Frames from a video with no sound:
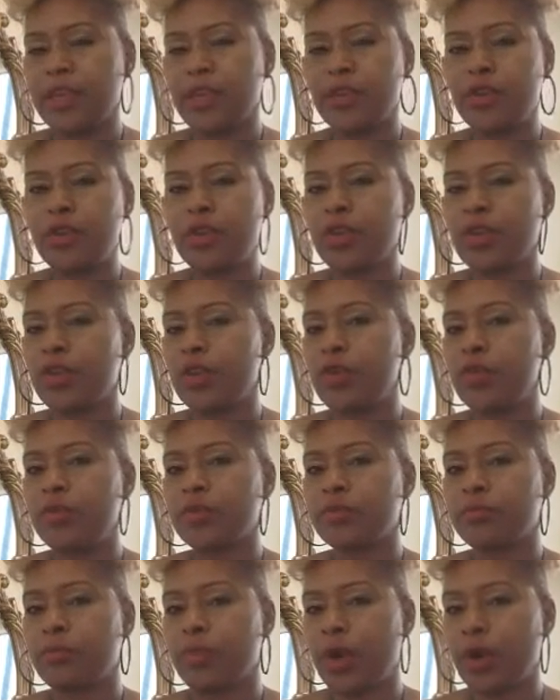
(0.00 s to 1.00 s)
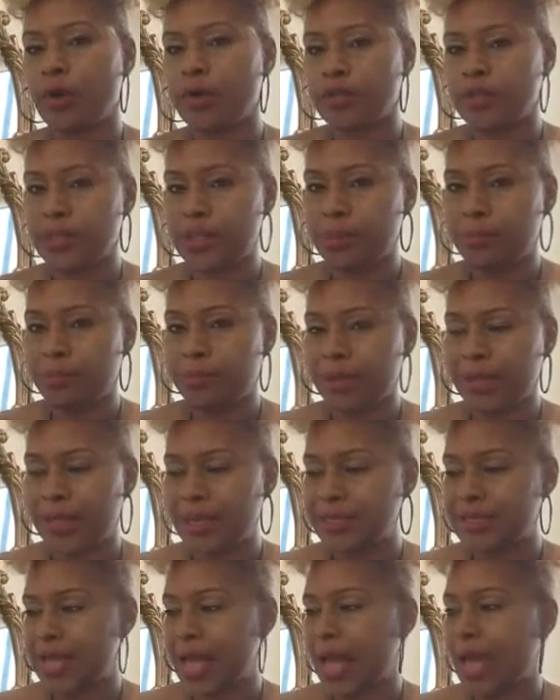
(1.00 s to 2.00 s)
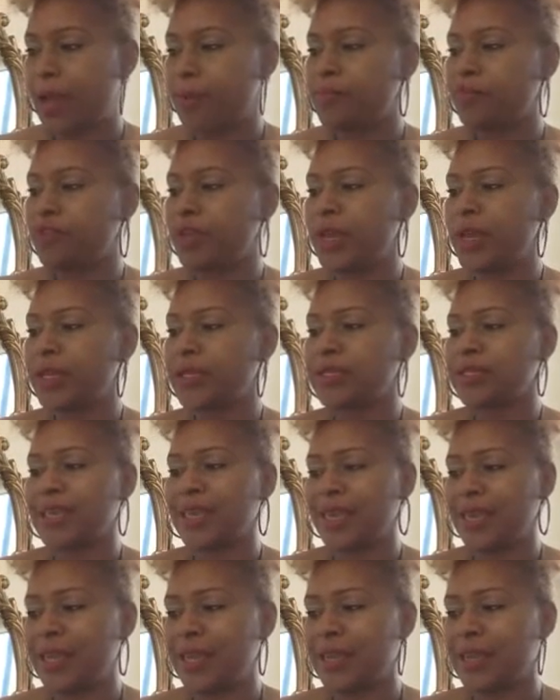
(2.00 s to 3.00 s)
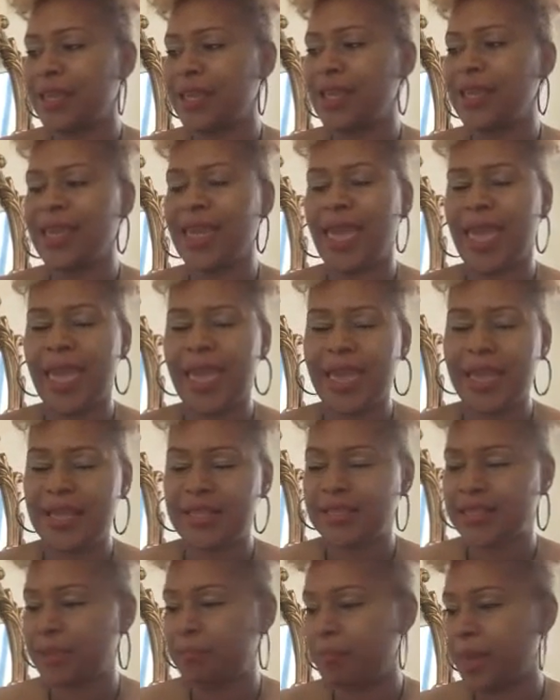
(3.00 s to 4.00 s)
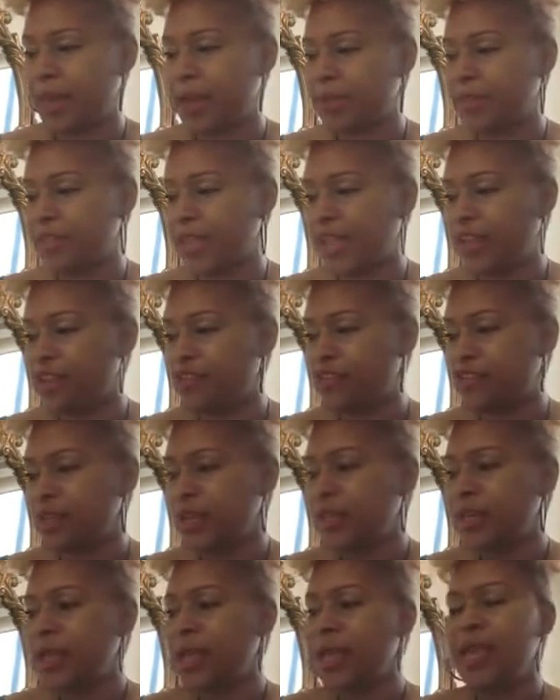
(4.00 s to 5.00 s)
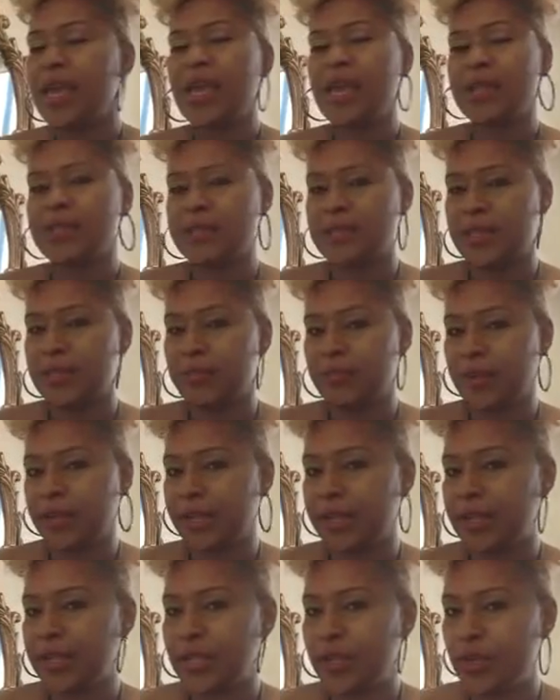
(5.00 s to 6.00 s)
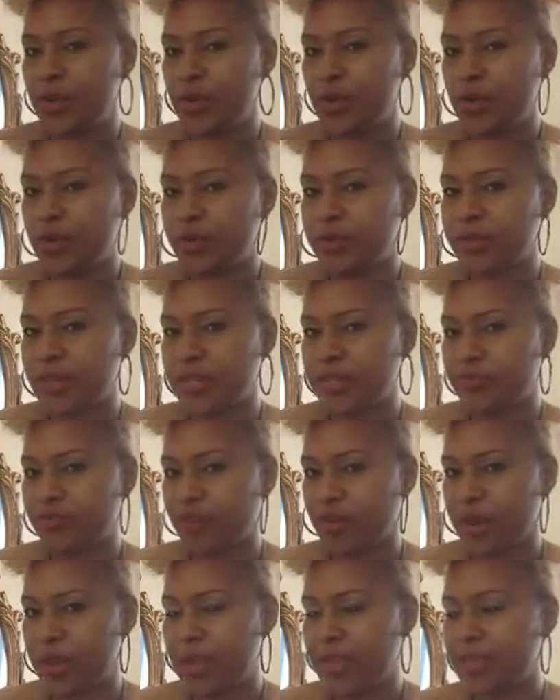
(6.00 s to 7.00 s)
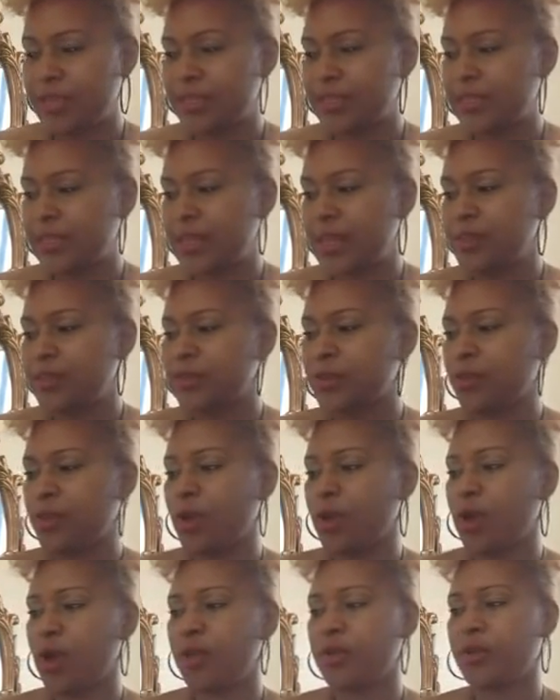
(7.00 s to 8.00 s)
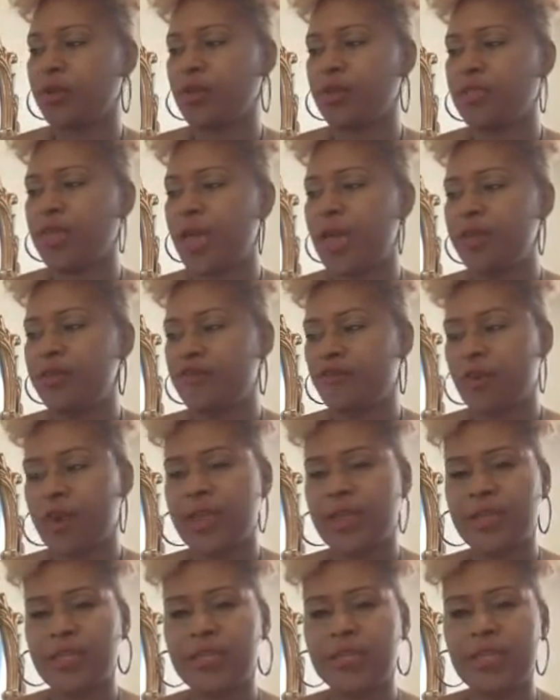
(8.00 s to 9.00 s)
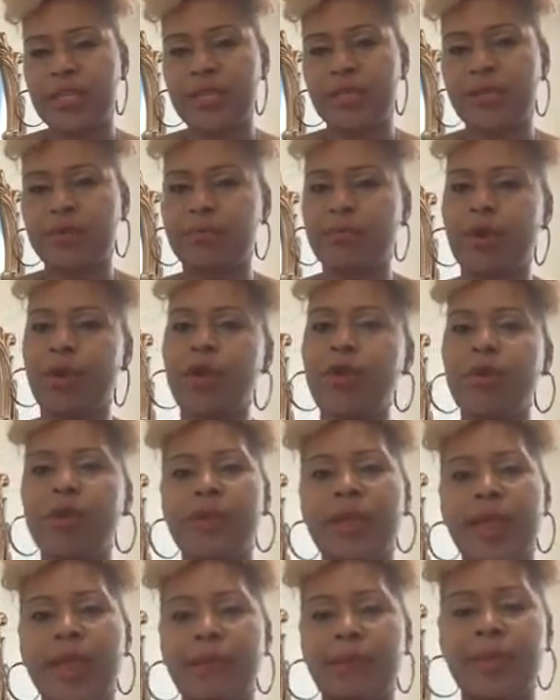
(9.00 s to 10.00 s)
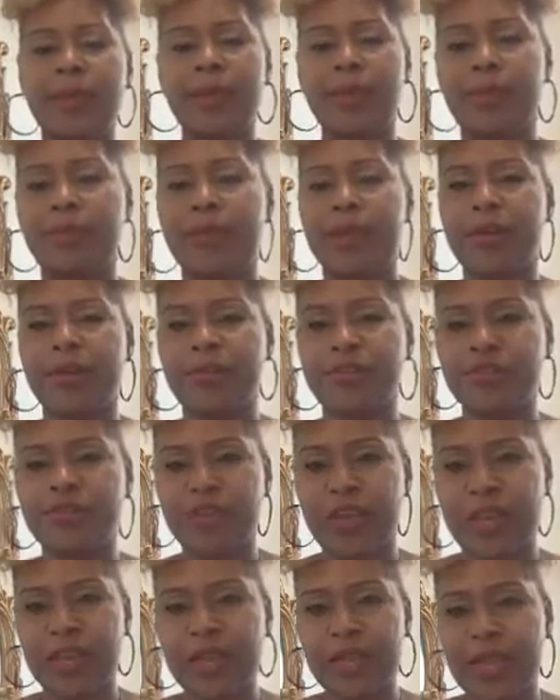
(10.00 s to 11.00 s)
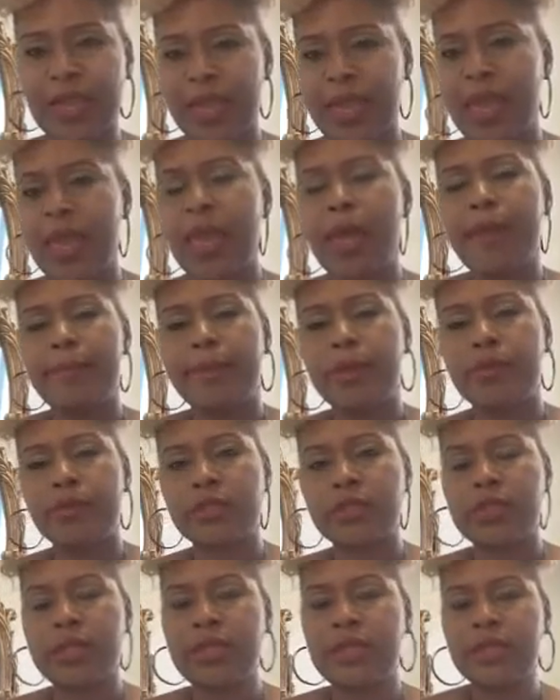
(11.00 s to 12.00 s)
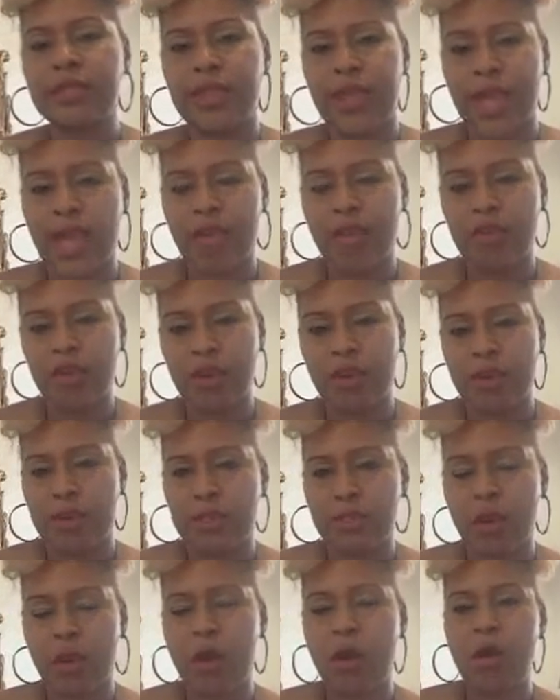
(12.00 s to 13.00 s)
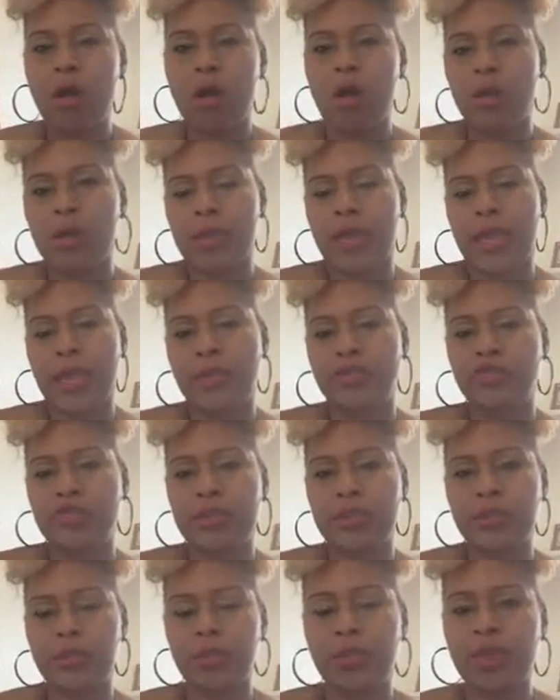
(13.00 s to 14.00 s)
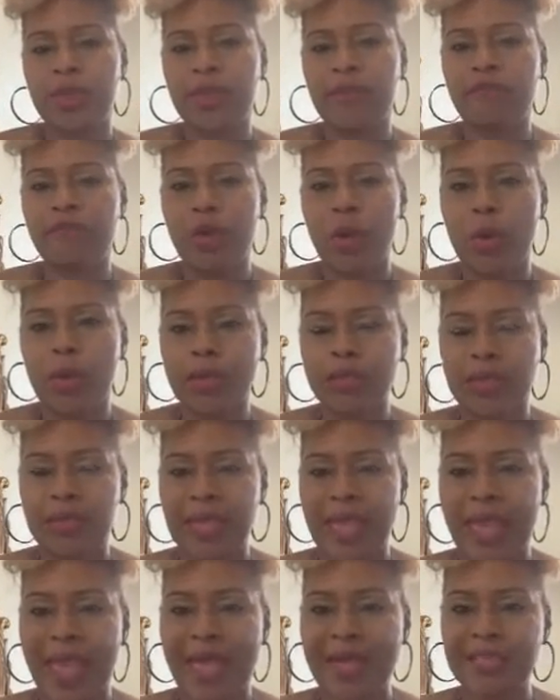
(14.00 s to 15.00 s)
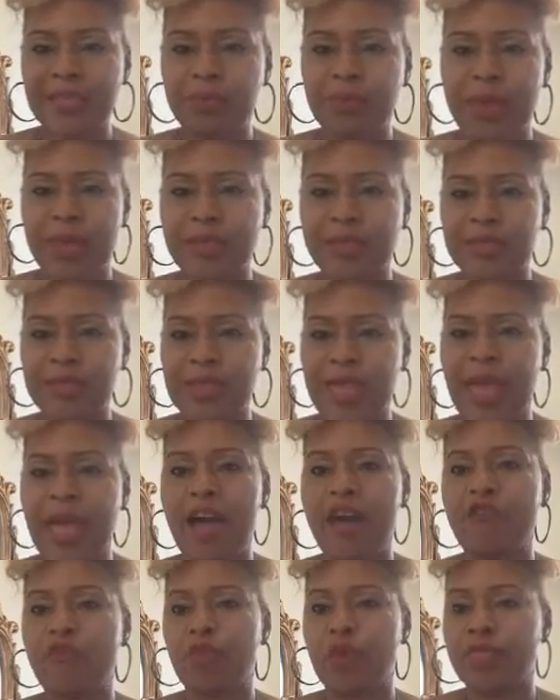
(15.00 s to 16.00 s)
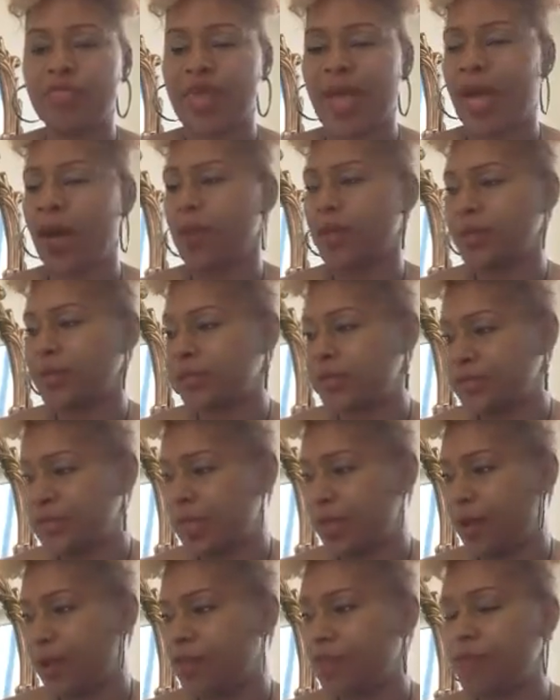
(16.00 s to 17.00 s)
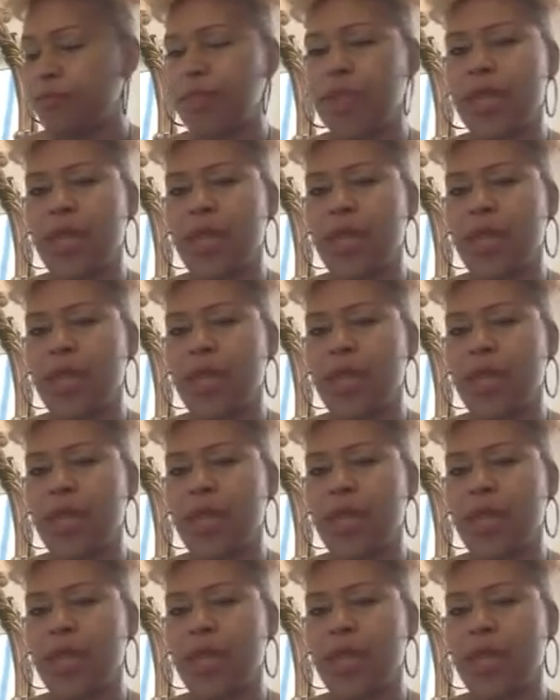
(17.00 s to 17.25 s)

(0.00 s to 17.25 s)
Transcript: You can use myrrh to bless objects, healing, aids in meditation. Typically used as frankincense. We all know that frankincense and myrrh are like peanut butter and jelly. But it was good to have it on its own and just really focus on the aspects it has without itself.